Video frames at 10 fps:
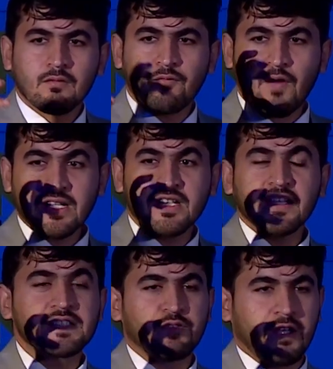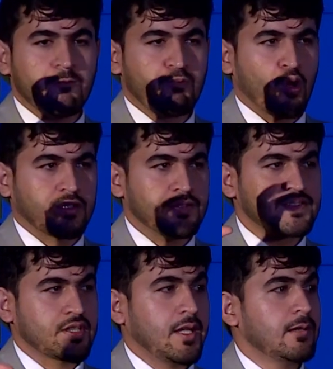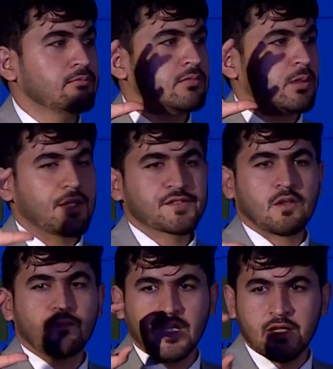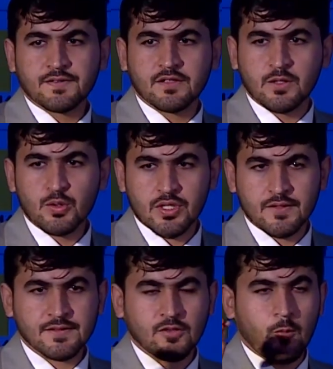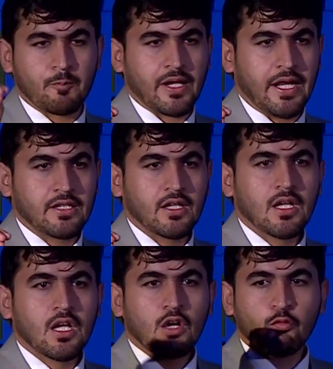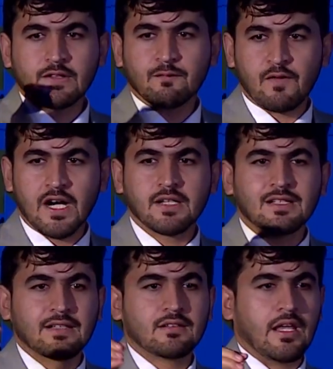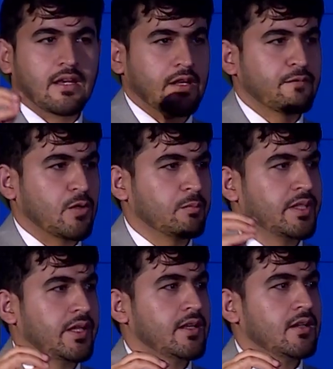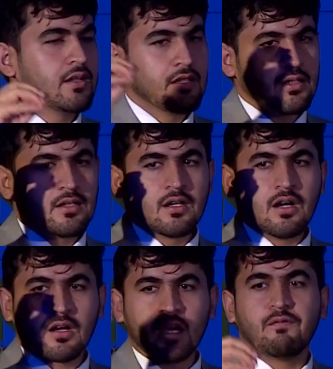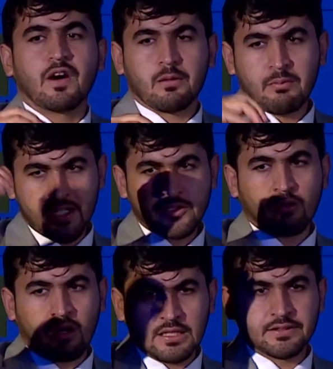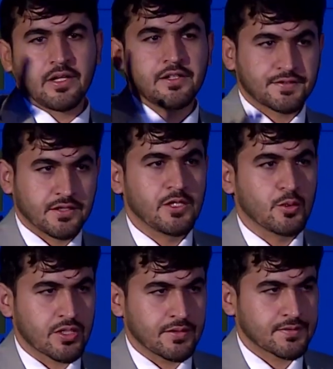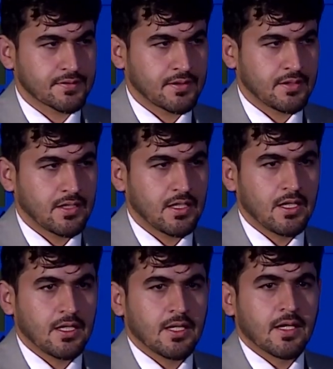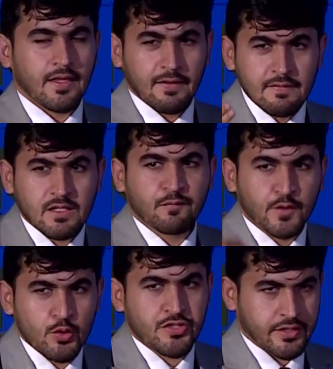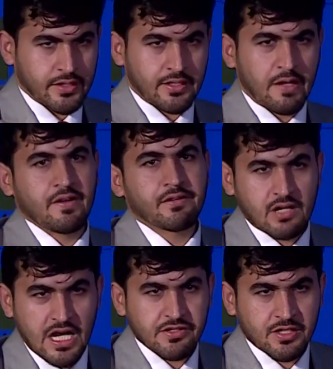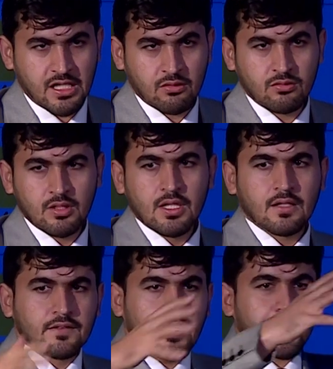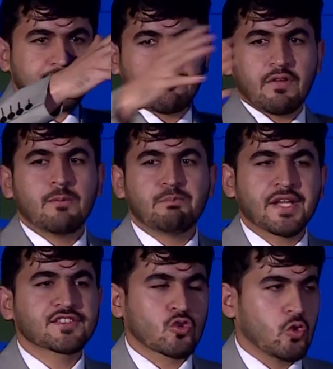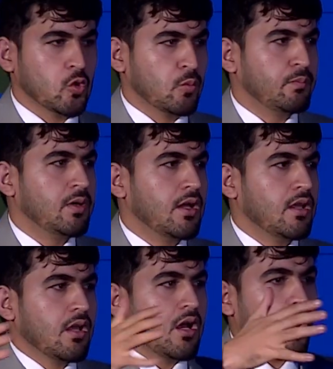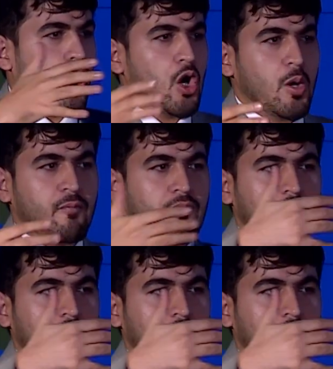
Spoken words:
funding is very important. Still, lots of institutions operate with fund that they get from the government or other institutions. In the future, even right now, there is a very big scope of,